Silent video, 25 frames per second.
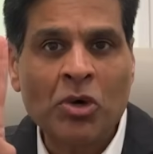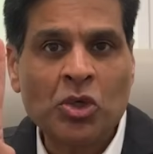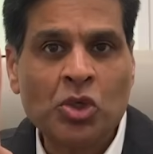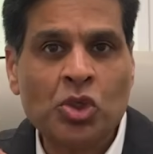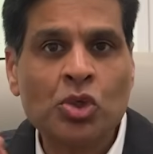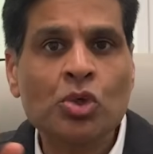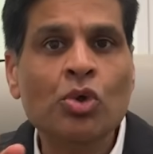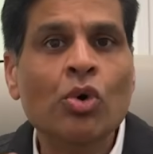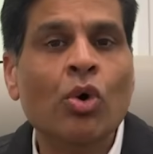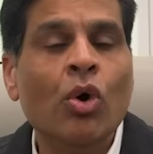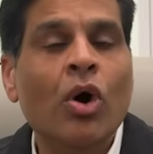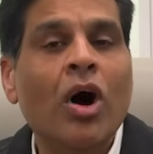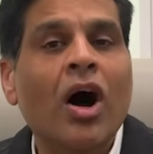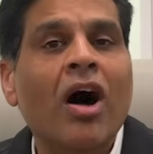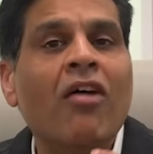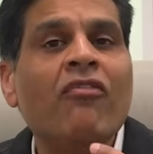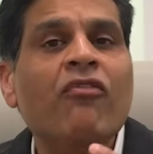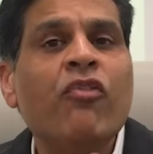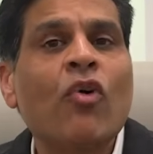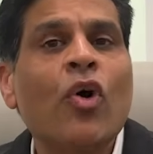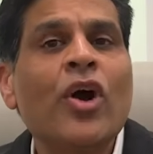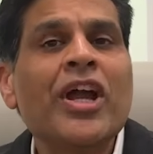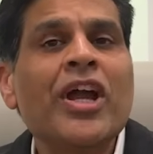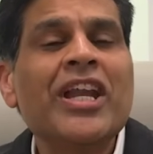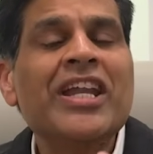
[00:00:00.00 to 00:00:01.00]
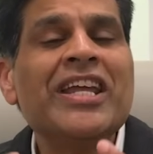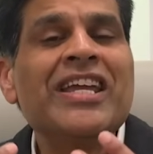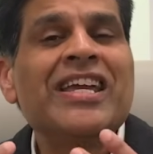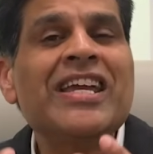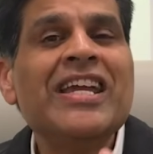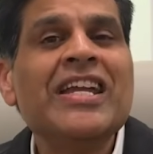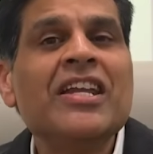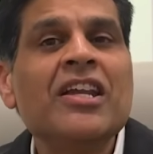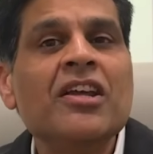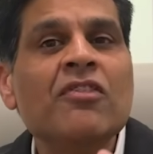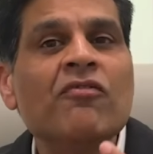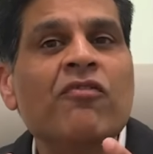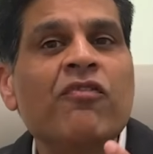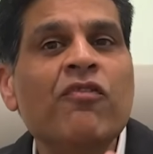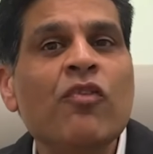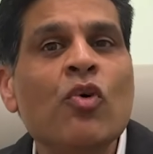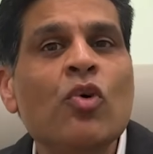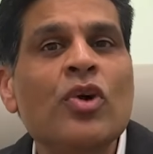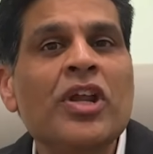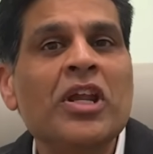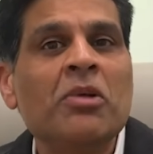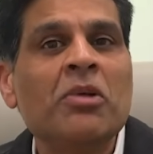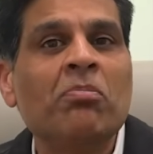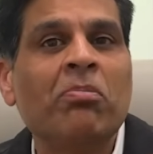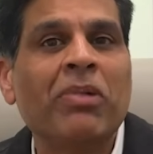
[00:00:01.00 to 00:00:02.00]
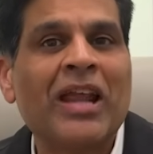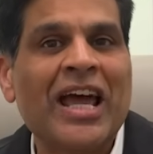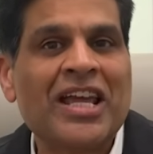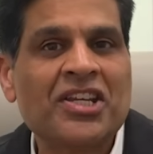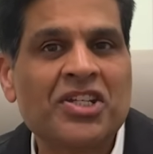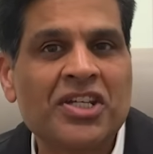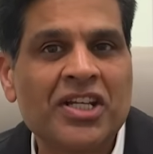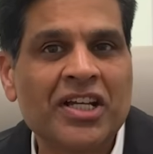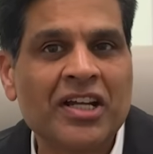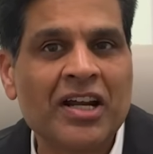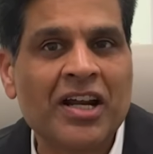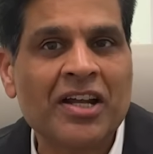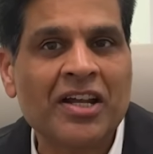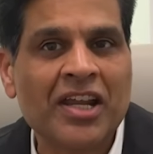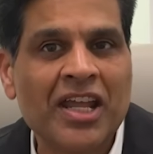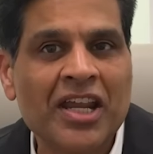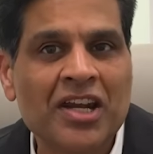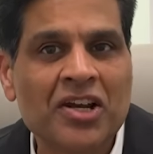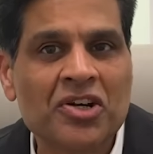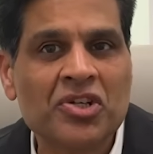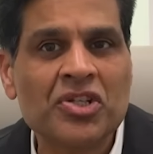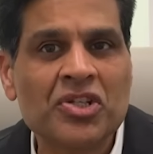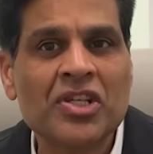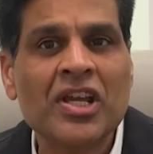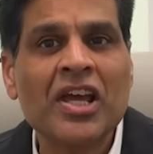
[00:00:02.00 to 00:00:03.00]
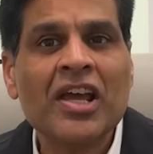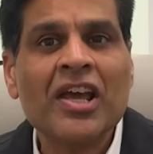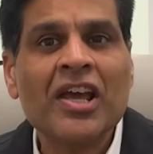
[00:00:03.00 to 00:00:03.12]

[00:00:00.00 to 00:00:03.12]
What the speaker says: two, avoid heating food in plastic containers